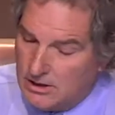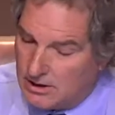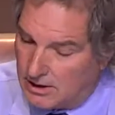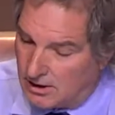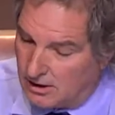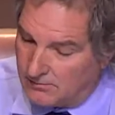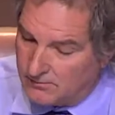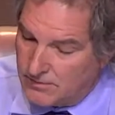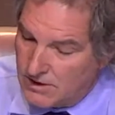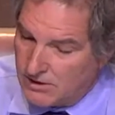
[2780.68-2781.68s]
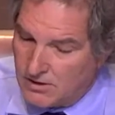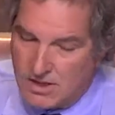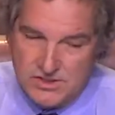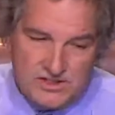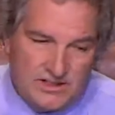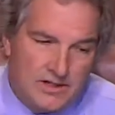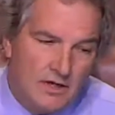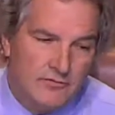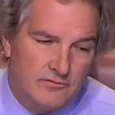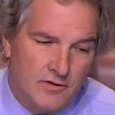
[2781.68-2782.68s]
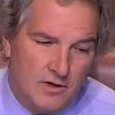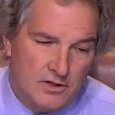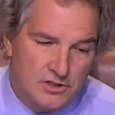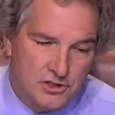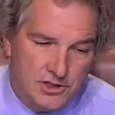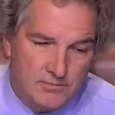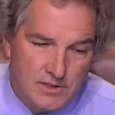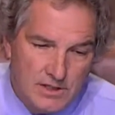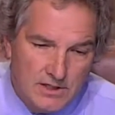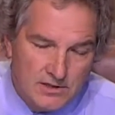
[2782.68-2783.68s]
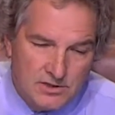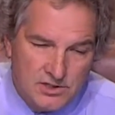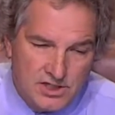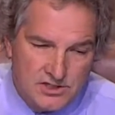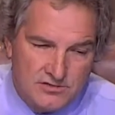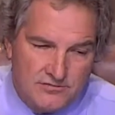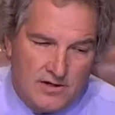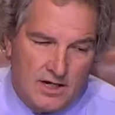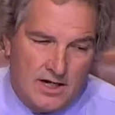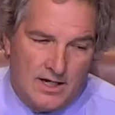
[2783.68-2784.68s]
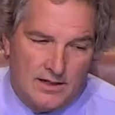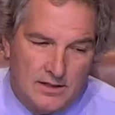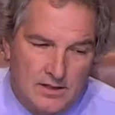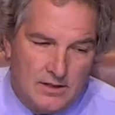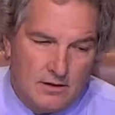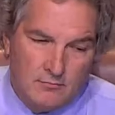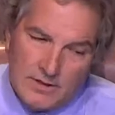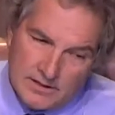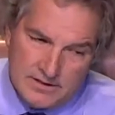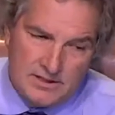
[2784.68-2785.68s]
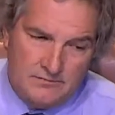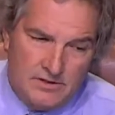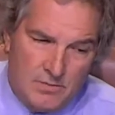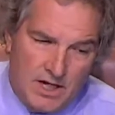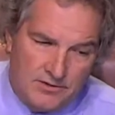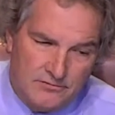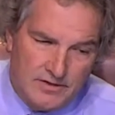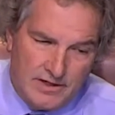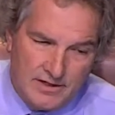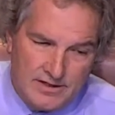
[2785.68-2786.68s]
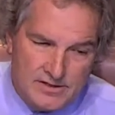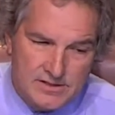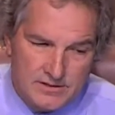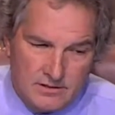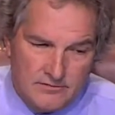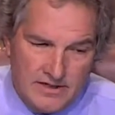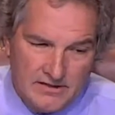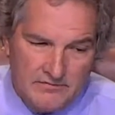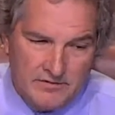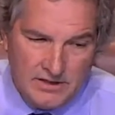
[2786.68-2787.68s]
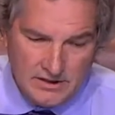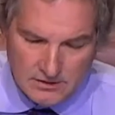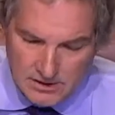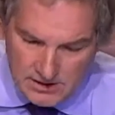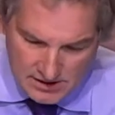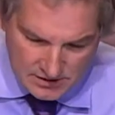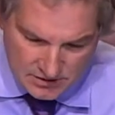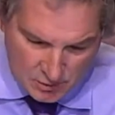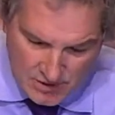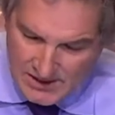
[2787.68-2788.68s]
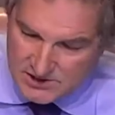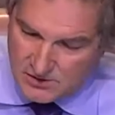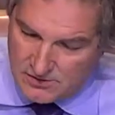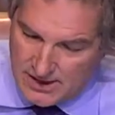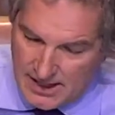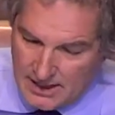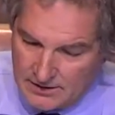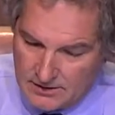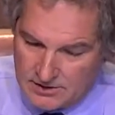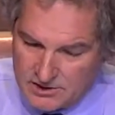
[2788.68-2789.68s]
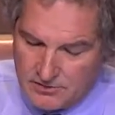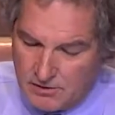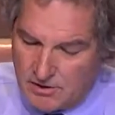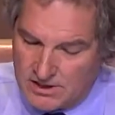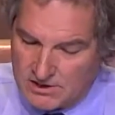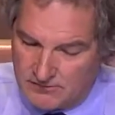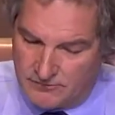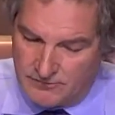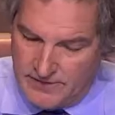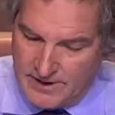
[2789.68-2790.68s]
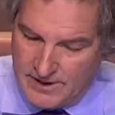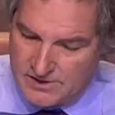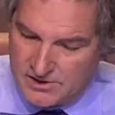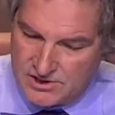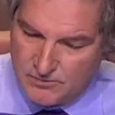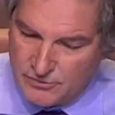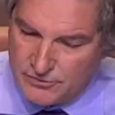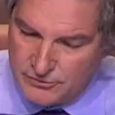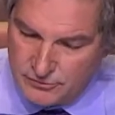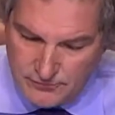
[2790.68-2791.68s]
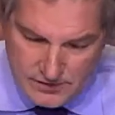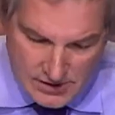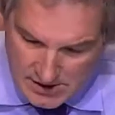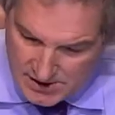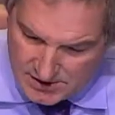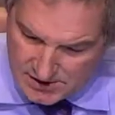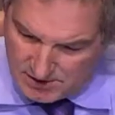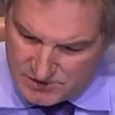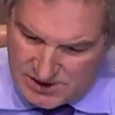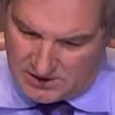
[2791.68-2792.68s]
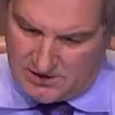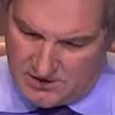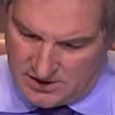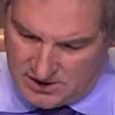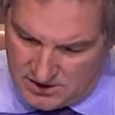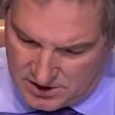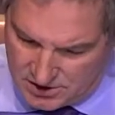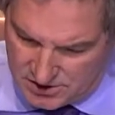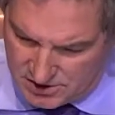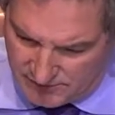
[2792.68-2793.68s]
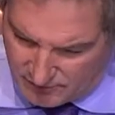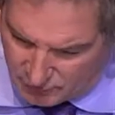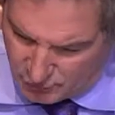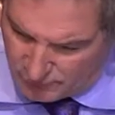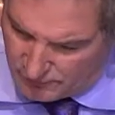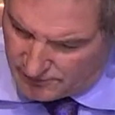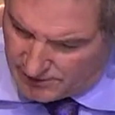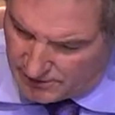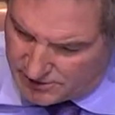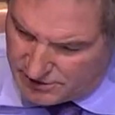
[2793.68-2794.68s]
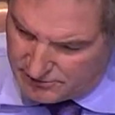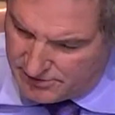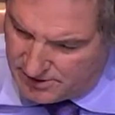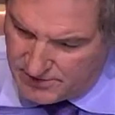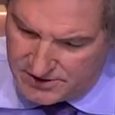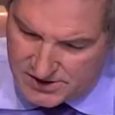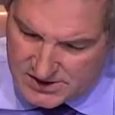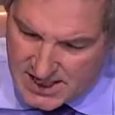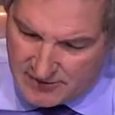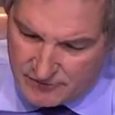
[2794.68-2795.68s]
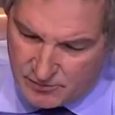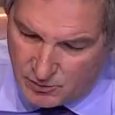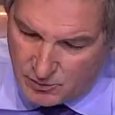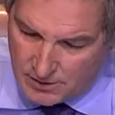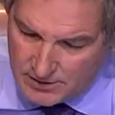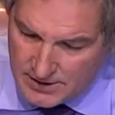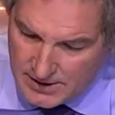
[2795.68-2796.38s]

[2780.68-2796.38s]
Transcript: causes enough of a hardship to justify a relatively minor variance of 8 feet. So based on that, this request for variance is improved, subject to the conditions of approval. There are two of them in the staff report,